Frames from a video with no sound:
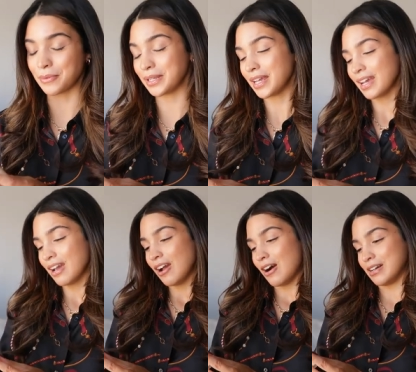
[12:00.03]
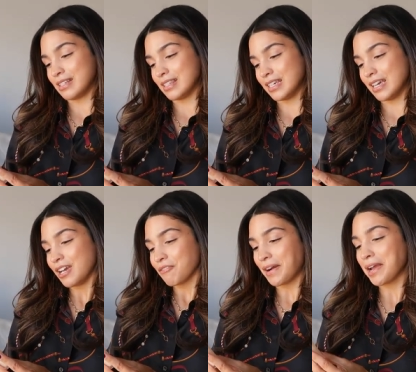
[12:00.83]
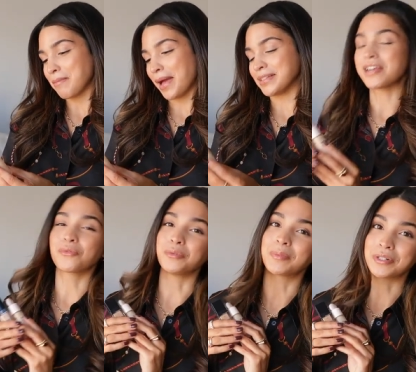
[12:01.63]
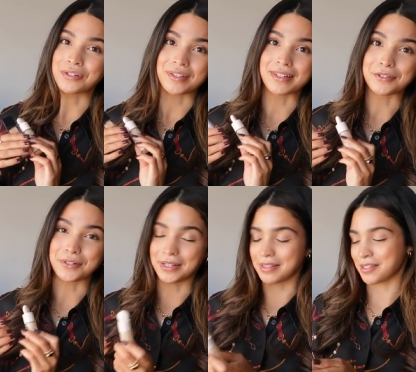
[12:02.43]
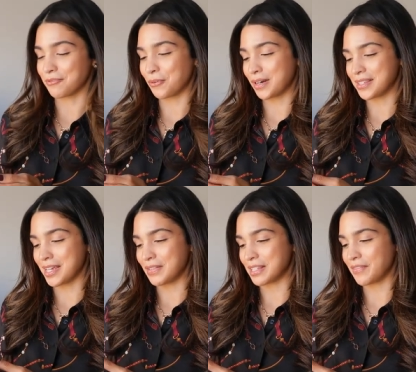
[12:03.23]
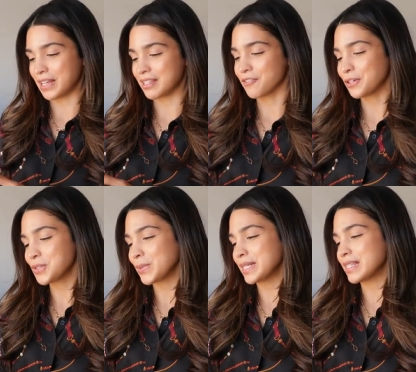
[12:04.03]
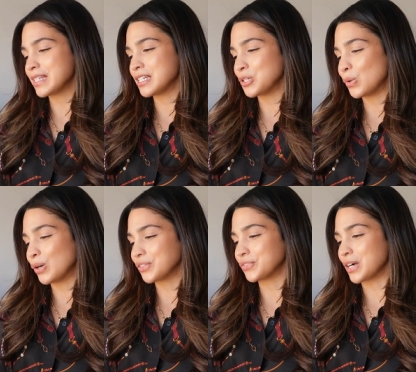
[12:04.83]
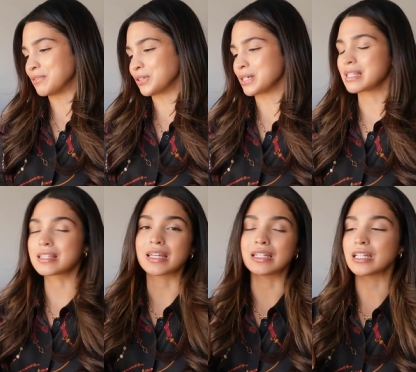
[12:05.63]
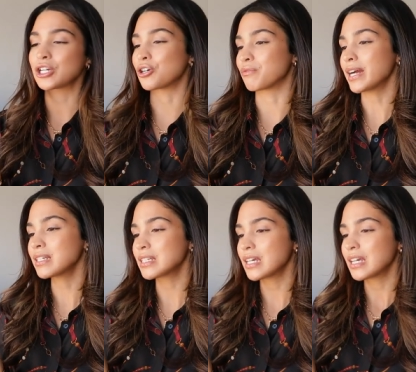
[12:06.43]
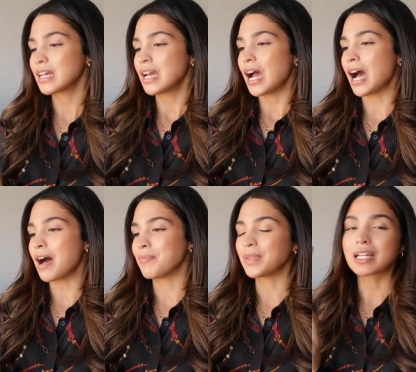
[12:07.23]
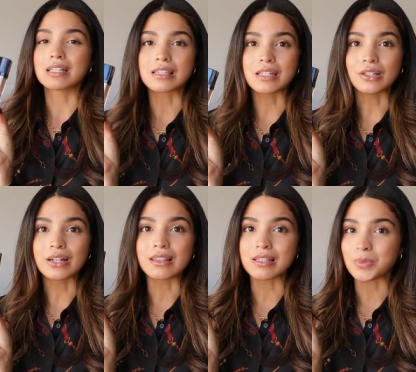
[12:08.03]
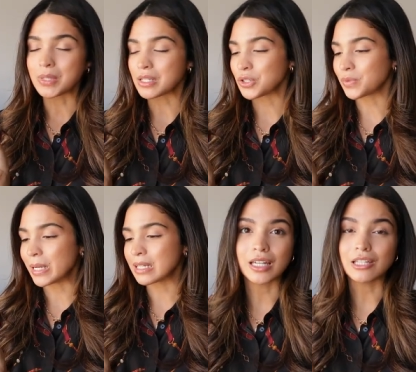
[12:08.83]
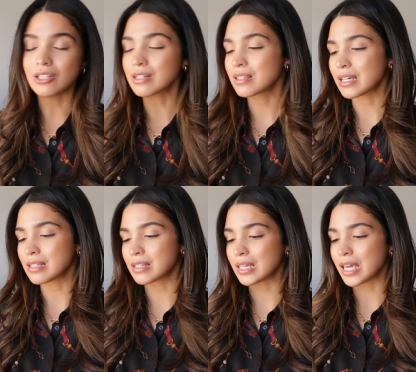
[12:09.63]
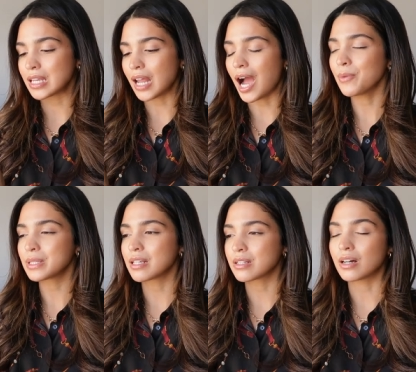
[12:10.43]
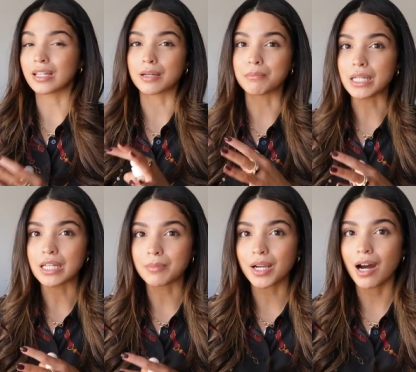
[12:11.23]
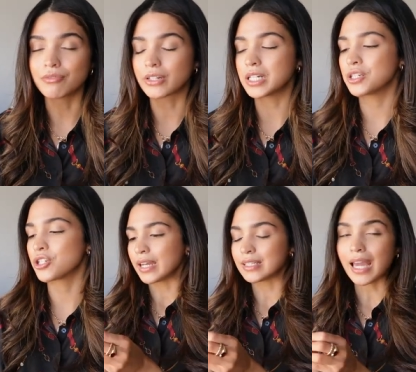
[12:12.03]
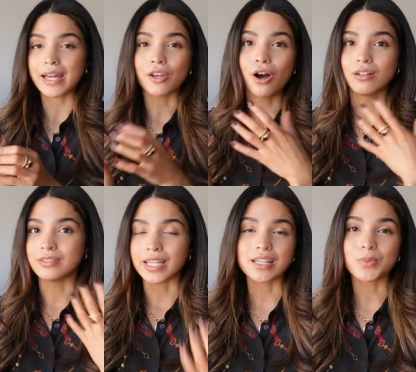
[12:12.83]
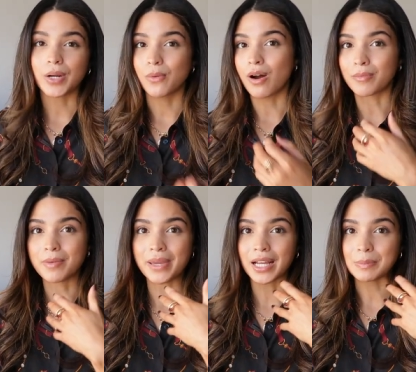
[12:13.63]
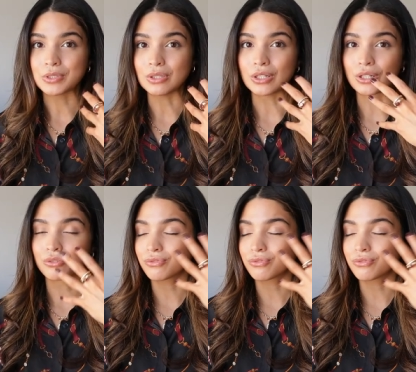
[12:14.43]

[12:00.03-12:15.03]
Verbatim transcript: I would honestly recommend and will be purchasing during the Sephora savings event. The first one is the Dior Forever Skin Correct um, concealer. This one is great. It looks like skin. I would say it's got like a medium coverage. And again, on days where I want my makeup to look